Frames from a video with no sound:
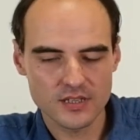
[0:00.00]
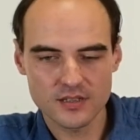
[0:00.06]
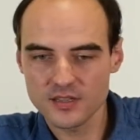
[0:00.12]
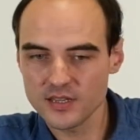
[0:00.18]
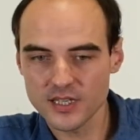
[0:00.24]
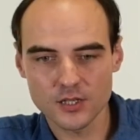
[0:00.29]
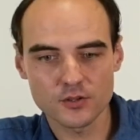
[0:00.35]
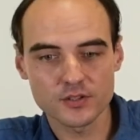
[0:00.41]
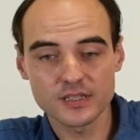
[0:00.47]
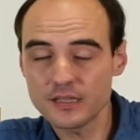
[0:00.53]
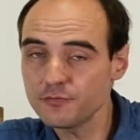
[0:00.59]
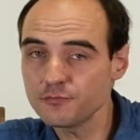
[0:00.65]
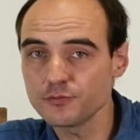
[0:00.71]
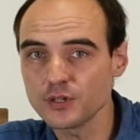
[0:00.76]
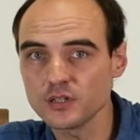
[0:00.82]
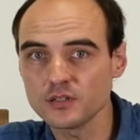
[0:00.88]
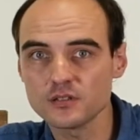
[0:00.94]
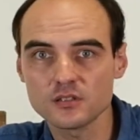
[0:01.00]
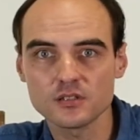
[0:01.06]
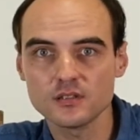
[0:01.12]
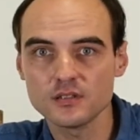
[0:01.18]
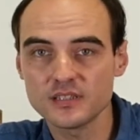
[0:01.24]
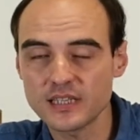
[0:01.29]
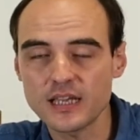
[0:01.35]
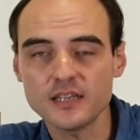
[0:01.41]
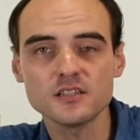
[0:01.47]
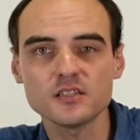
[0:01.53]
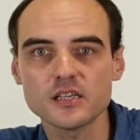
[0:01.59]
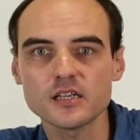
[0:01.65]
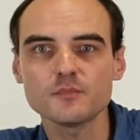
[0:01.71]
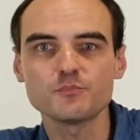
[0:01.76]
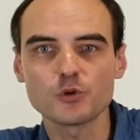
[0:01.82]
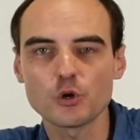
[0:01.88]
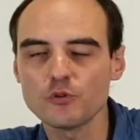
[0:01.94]
There are different
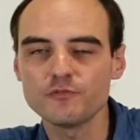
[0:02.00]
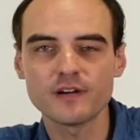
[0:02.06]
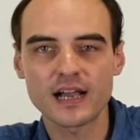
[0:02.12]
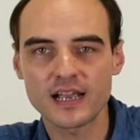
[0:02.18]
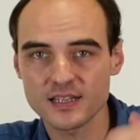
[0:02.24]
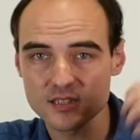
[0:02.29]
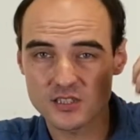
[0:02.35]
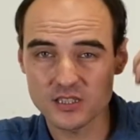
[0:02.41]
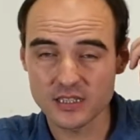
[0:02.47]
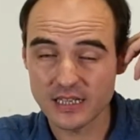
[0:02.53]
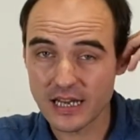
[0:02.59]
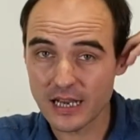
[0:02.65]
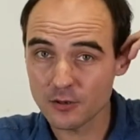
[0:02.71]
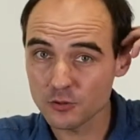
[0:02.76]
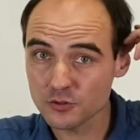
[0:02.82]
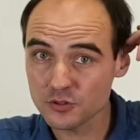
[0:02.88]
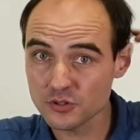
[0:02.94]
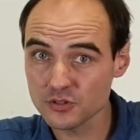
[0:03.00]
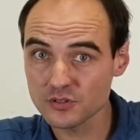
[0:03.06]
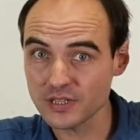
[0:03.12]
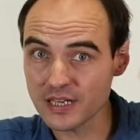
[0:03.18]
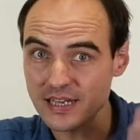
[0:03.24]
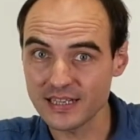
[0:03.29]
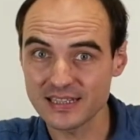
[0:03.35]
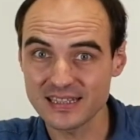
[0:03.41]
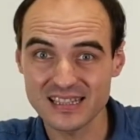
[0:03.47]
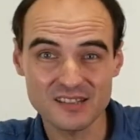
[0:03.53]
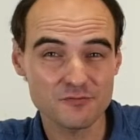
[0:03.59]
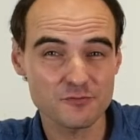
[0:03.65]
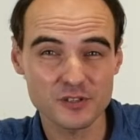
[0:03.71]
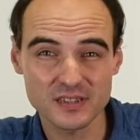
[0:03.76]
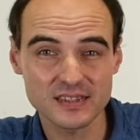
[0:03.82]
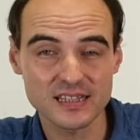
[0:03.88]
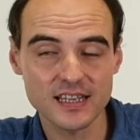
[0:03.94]
tasting profiles in Laos and
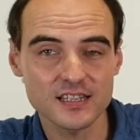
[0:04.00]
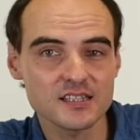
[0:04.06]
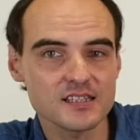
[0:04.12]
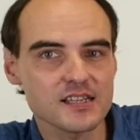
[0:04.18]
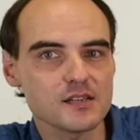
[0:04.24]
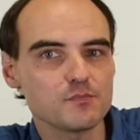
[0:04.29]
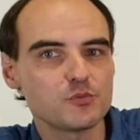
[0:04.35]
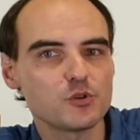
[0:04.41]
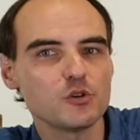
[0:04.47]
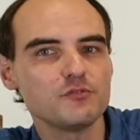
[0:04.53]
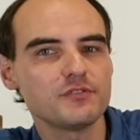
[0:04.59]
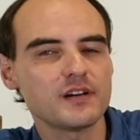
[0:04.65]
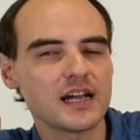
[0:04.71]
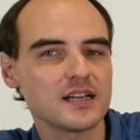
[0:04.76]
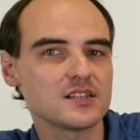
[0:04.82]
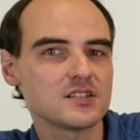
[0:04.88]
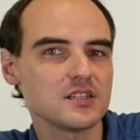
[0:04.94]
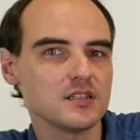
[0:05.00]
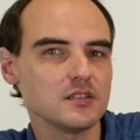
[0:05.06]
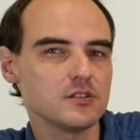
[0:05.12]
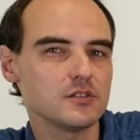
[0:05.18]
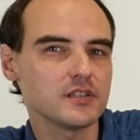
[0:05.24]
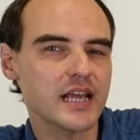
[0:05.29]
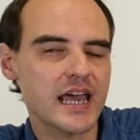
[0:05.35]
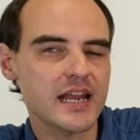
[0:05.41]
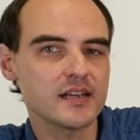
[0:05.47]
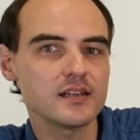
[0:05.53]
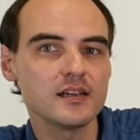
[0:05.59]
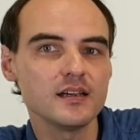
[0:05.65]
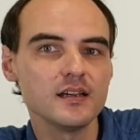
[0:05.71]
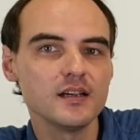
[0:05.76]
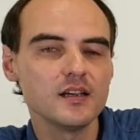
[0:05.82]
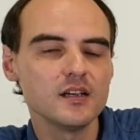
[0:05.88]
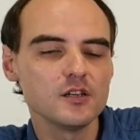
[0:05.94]
different tasting profiles in Yunnan,
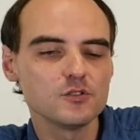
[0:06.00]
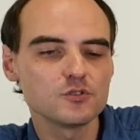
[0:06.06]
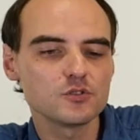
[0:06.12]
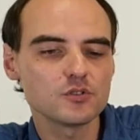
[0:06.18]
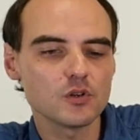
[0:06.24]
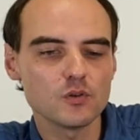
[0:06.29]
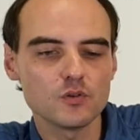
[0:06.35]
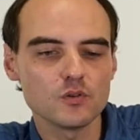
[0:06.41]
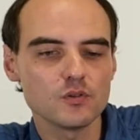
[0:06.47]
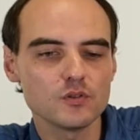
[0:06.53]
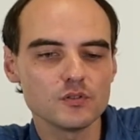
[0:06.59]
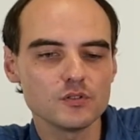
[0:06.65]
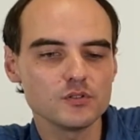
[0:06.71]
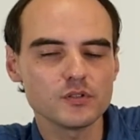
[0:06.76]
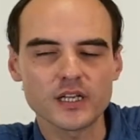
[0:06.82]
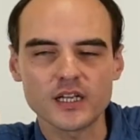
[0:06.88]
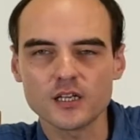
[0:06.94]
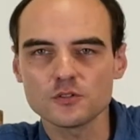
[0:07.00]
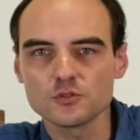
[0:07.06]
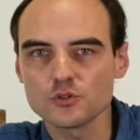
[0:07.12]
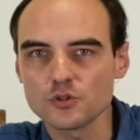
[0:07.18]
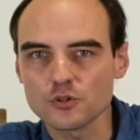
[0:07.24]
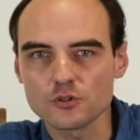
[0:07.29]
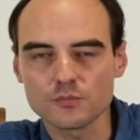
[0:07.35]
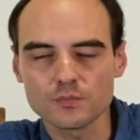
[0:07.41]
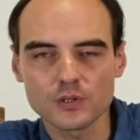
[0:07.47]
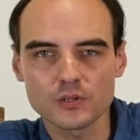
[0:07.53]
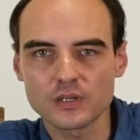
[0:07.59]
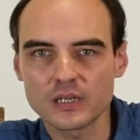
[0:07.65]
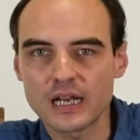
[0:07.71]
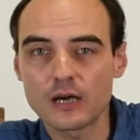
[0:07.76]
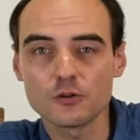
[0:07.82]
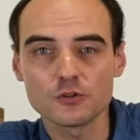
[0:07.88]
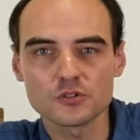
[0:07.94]
so you cannot talk about
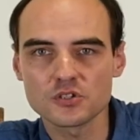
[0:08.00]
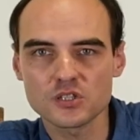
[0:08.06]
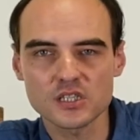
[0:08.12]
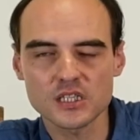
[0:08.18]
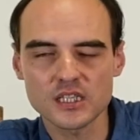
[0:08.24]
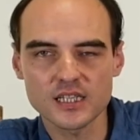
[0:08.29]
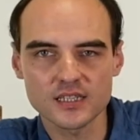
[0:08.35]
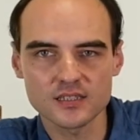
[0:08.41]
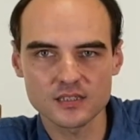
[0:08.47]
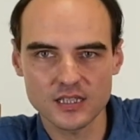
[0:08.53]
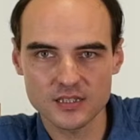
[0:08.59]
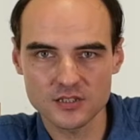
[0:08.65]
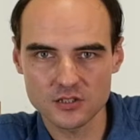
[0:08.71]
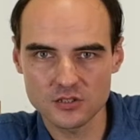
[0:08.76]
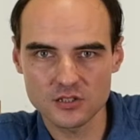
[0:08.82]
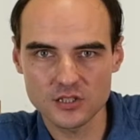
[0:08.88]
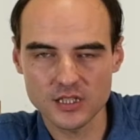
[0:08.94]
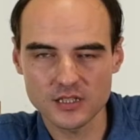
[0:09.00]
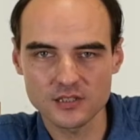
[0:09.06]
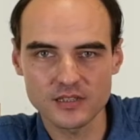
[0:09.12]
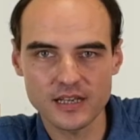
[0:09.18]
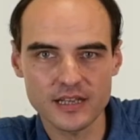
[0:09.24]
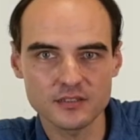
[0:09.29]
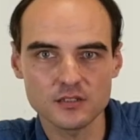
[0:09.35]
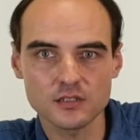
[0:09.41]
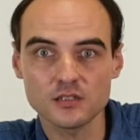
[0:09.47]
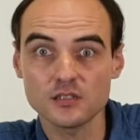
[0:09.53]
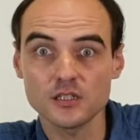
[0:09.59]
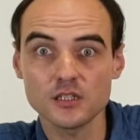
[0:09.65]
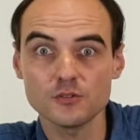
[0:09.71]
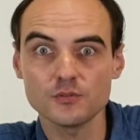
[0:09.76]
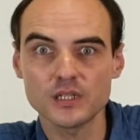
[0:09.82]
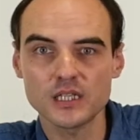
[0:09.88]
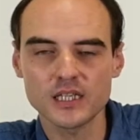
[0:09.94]
Laos tea as a single
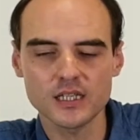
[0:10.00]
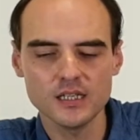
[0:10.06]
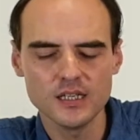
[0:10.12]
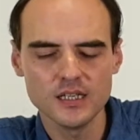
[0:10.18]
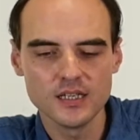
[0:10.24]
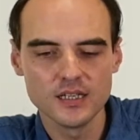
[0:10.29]
entity, really.